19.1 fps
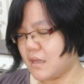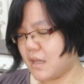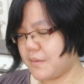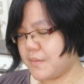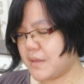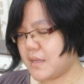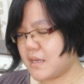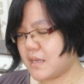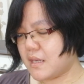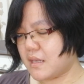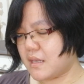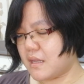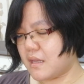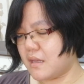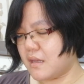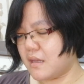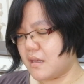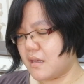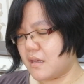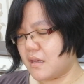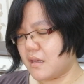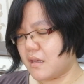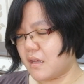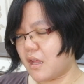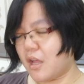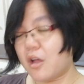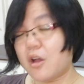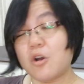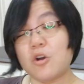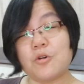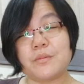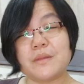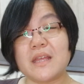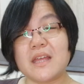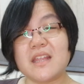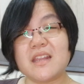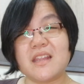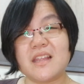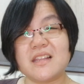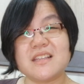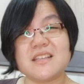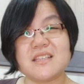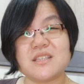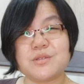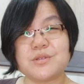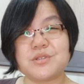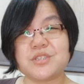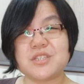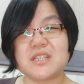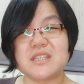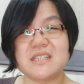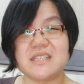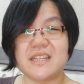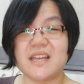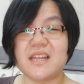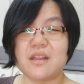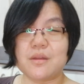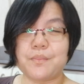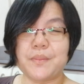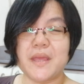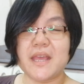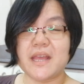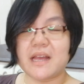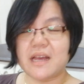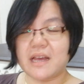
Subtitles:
I mean, I hope that at least you'll just get a pay